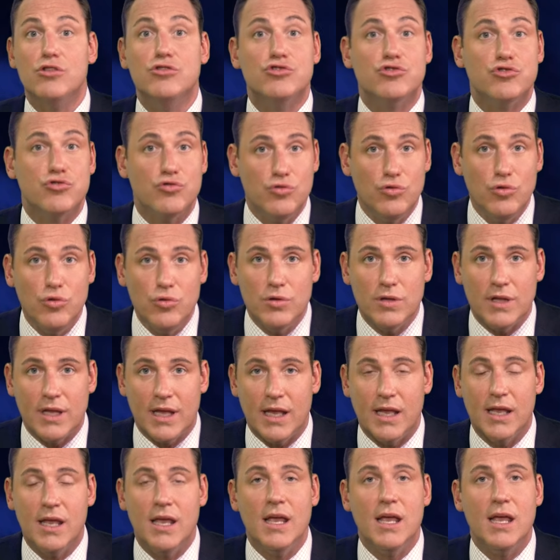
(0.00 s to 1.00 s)

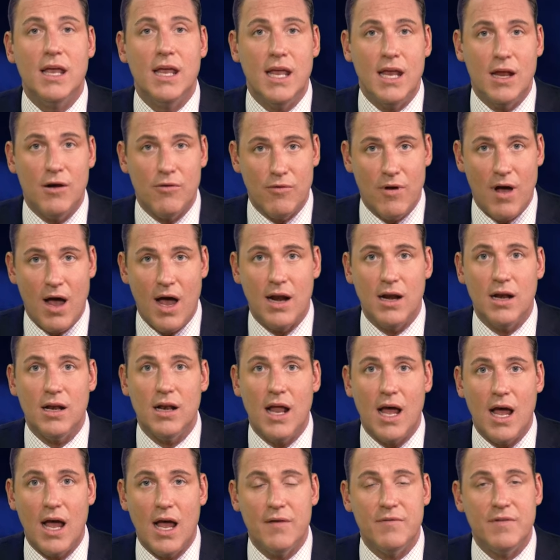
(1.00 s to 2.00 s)
Truly, Iran
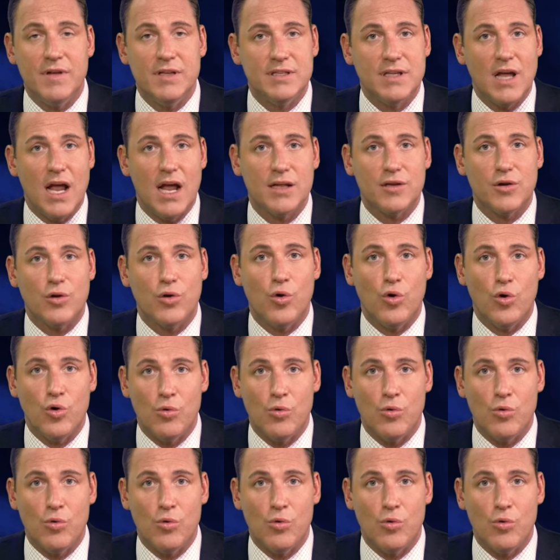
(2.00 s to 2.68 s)
Alive and Dr.